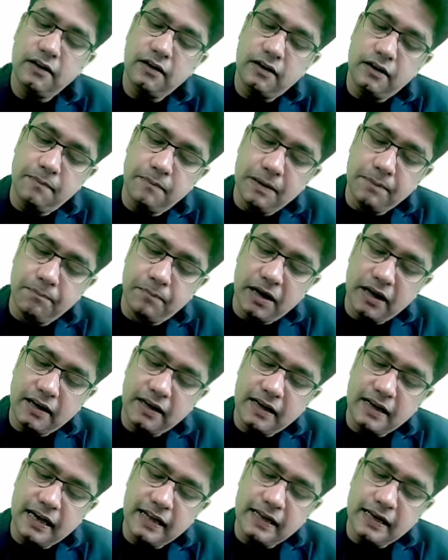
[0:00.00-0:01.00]

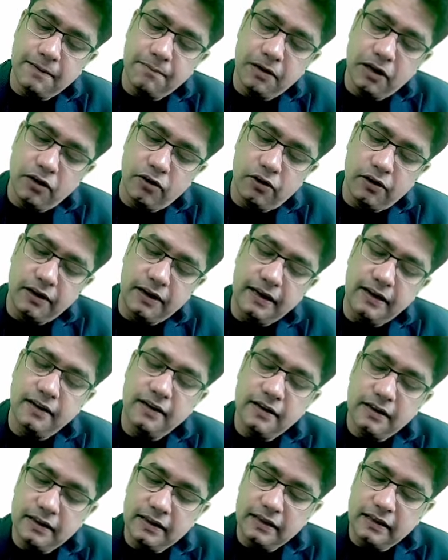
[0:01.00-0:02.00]
Remember, cannabinoid,
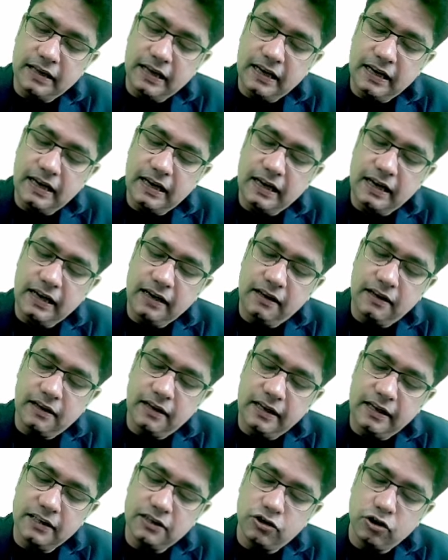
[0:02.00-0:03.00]
they
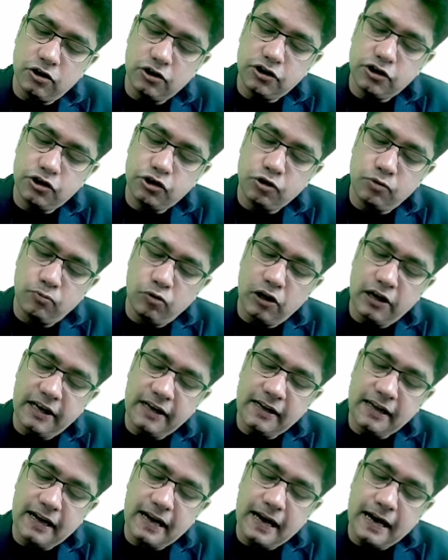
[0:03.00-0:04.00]
increase or
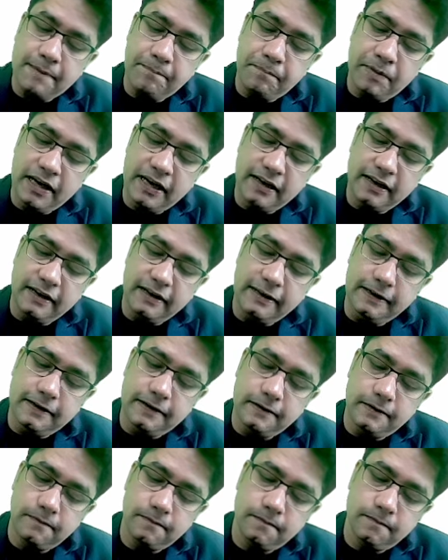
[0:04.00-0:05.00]
stimulate appetite.
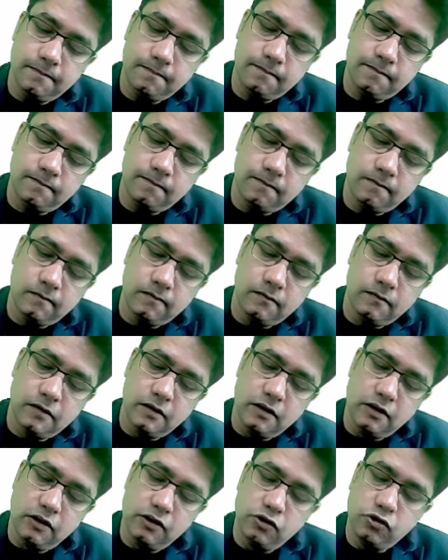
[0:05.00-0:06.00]

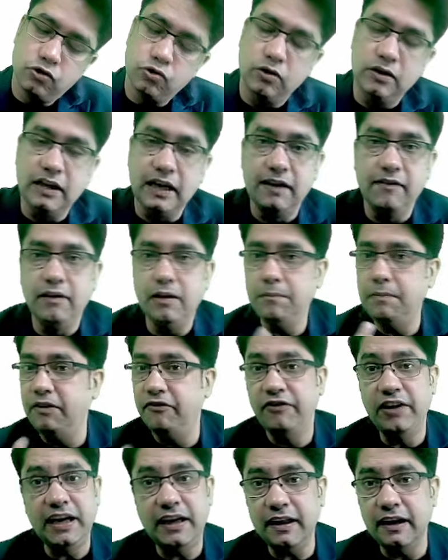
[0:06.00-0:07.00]
So there will be
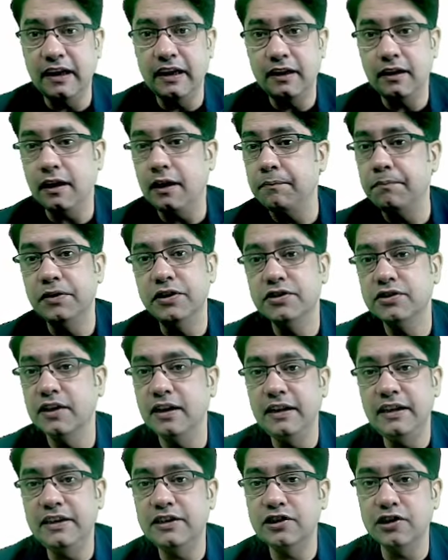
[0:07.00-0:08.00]
weight gain, a
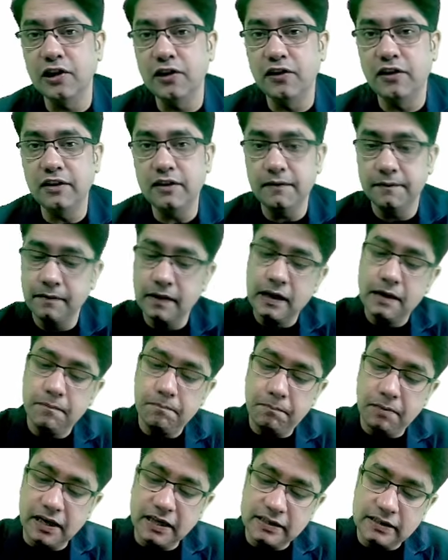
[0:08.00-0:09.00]
person eats a lot,
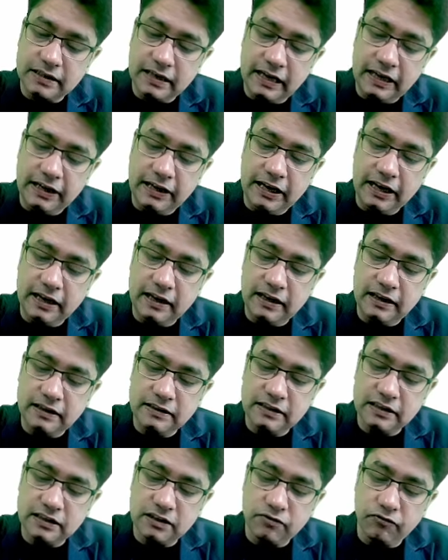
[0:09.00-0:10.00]
plus it
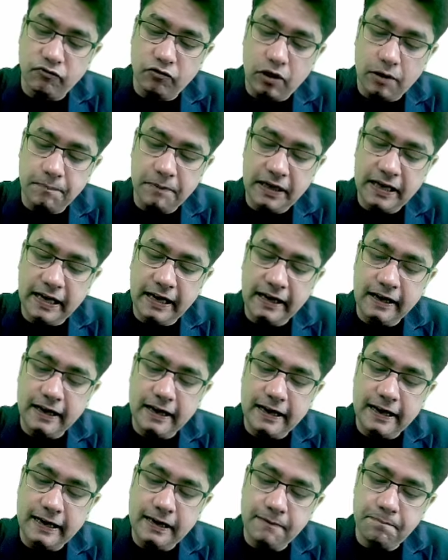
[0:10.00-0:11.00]
decreases vomiting
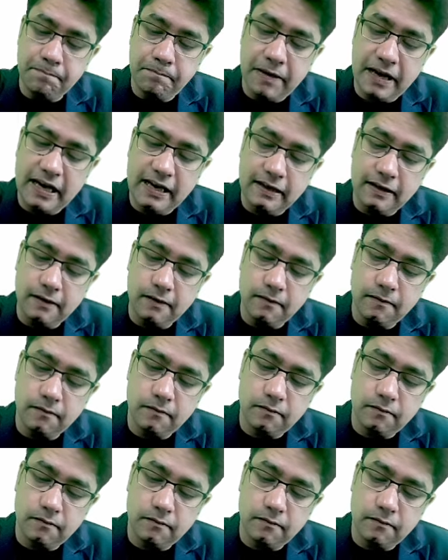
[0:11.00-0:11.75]
and pain.